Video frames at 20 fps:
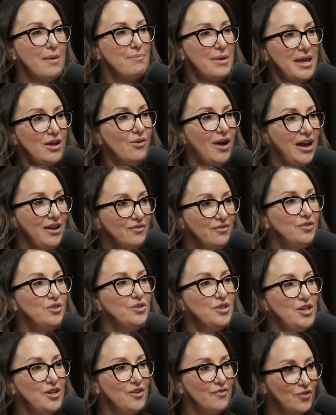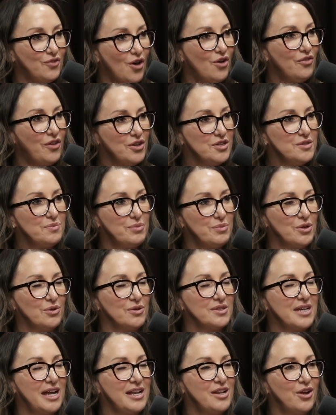Be grateful that you've got those
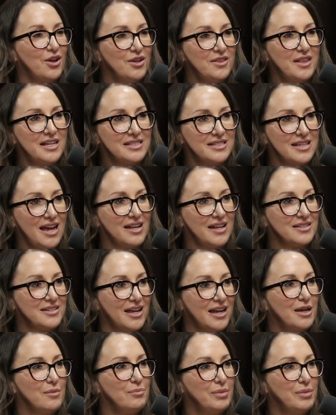bills. I know that sounds like a